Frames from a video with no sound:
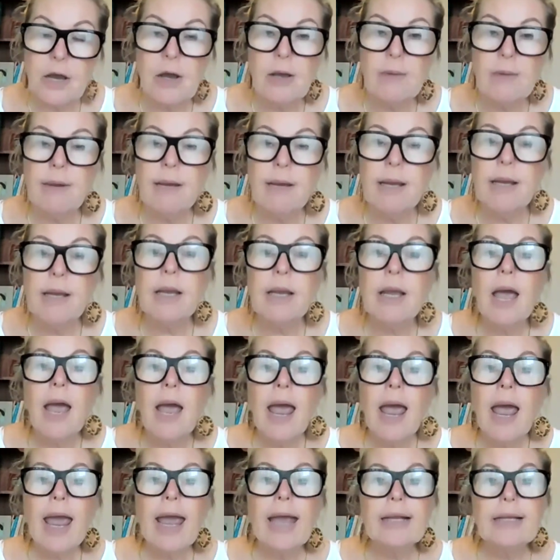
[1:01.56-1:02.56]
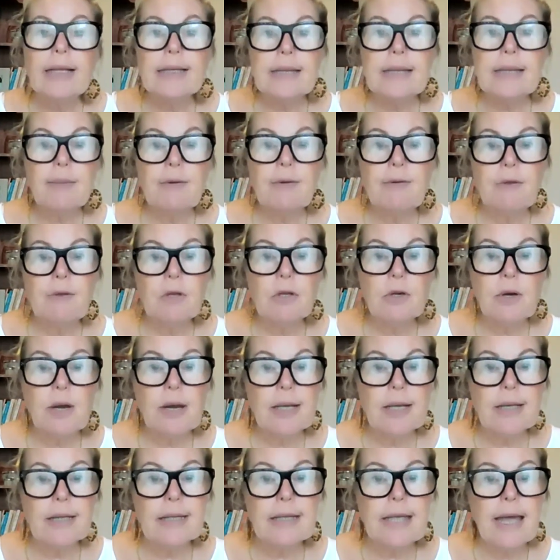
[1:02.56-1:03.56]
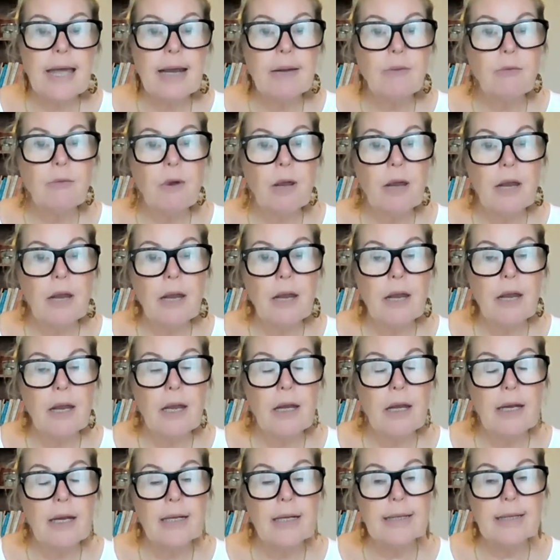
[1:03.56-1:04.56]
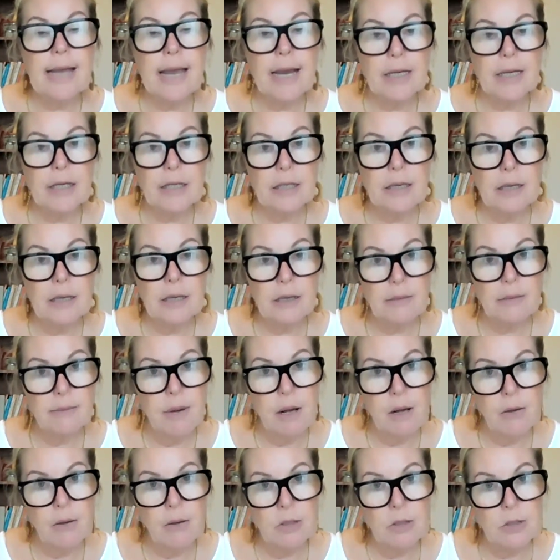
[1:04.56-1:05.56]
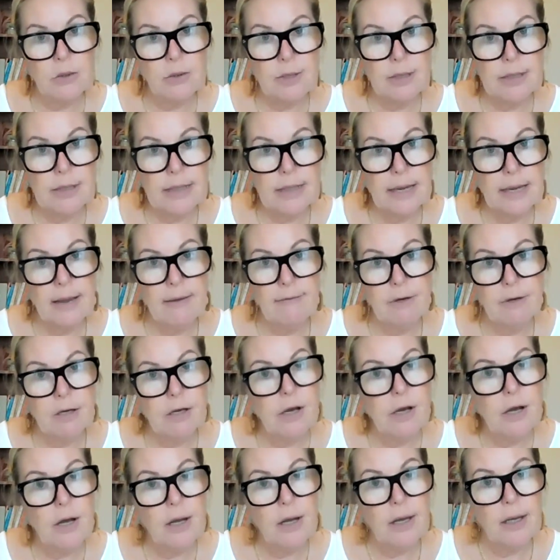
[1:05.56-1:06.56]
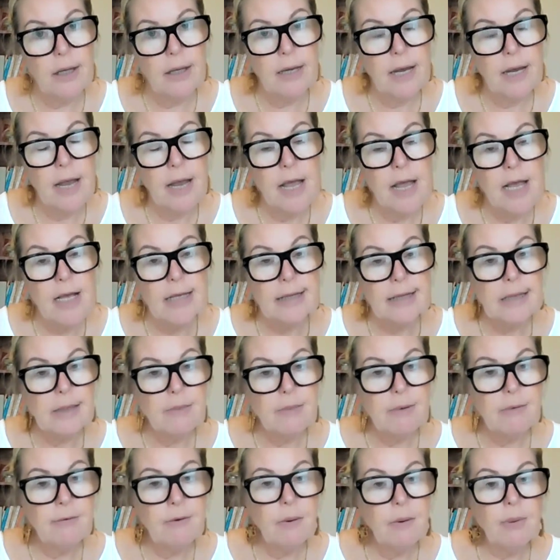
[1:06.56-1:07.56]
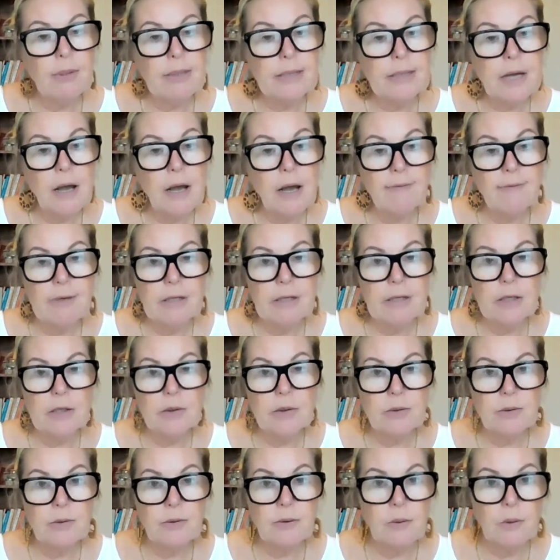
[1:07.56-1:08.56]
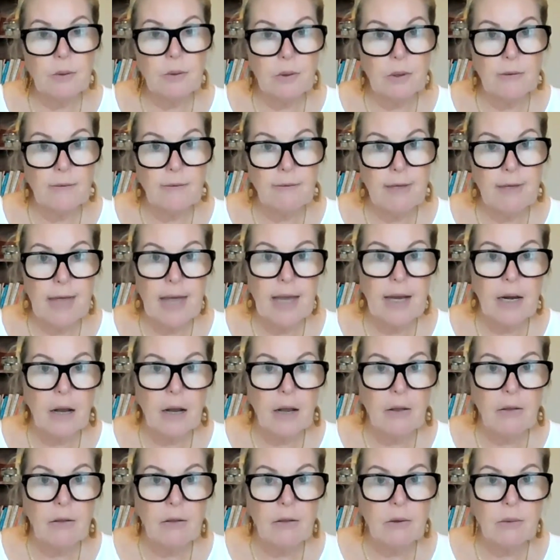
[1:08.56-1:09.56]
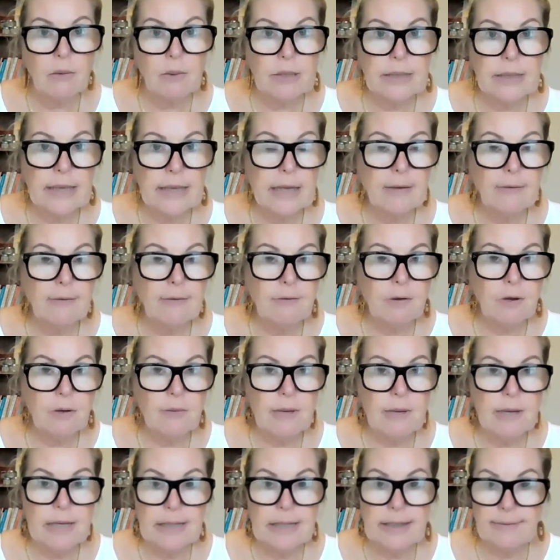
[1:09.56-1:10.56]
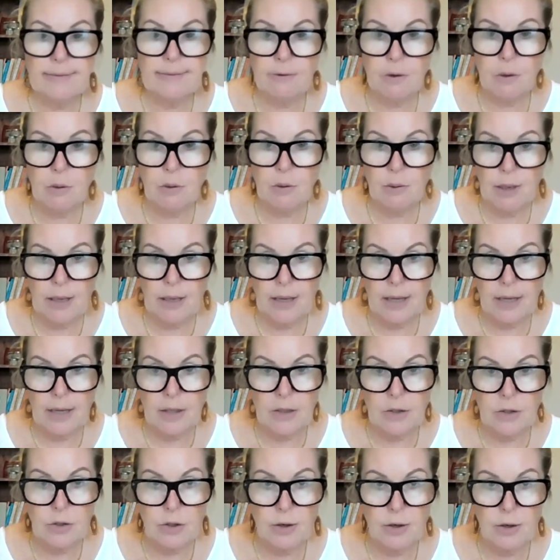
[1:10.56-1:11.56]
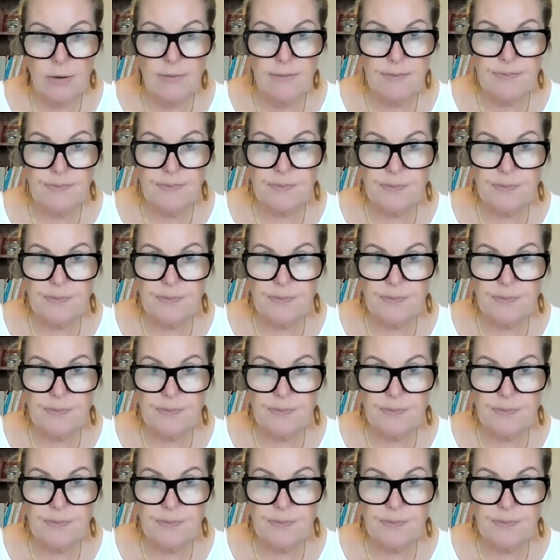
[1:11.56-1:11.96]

timer, and some of the treks where it is actually compulsory to have a guide. So before we dive into all of that, I thought we'd take a few minutes for a quick intro.